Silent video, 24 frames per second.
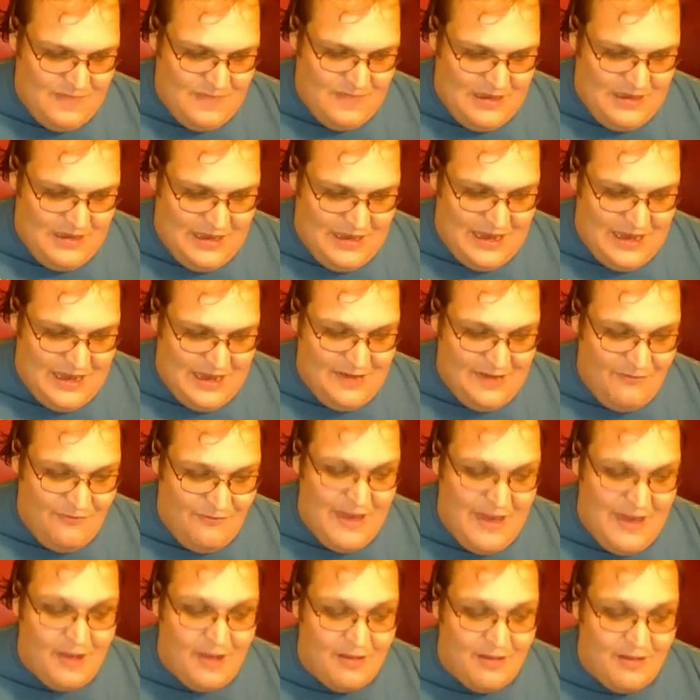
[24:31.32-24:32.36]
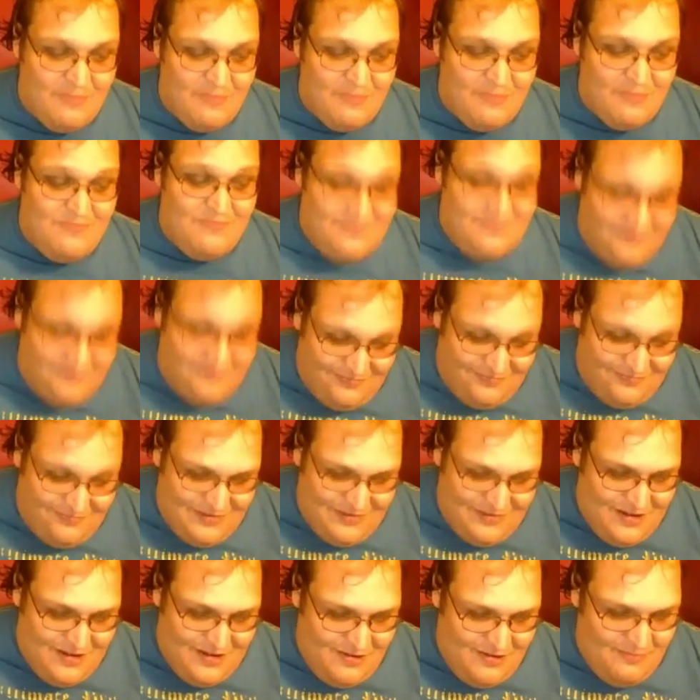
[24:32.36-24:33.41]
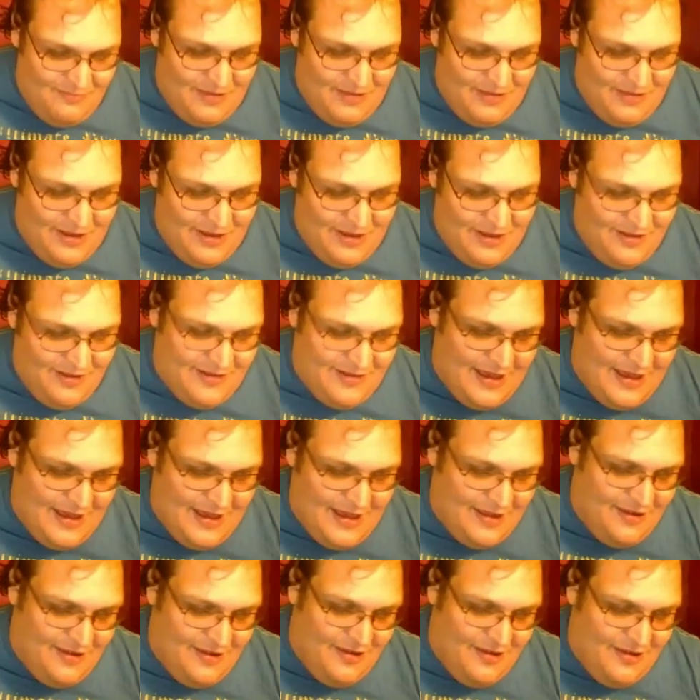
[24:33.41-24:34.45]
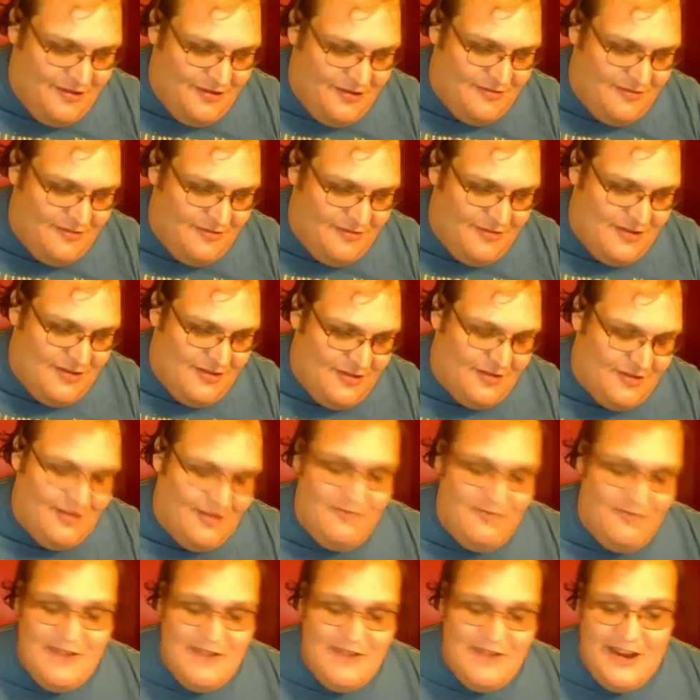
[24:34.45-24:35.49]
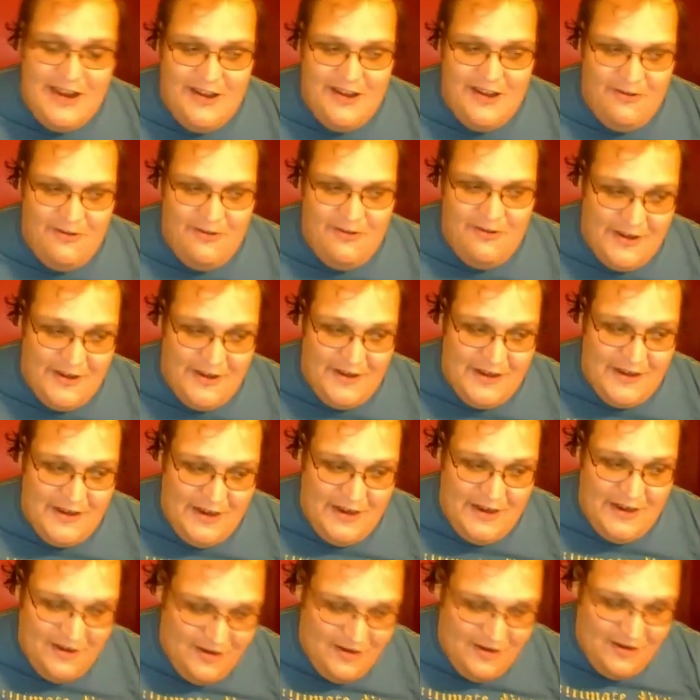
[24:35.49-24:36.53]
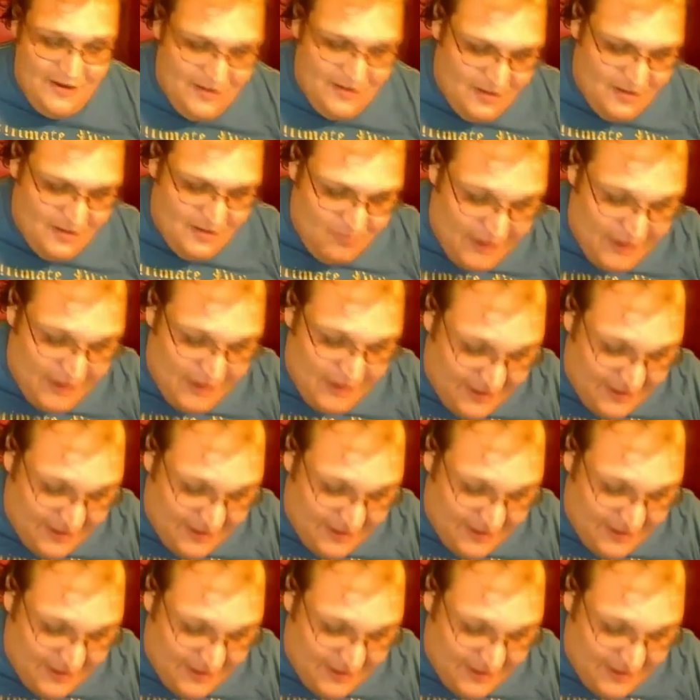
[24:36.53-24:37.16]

kind of failed my second year. It's not really funny, but it does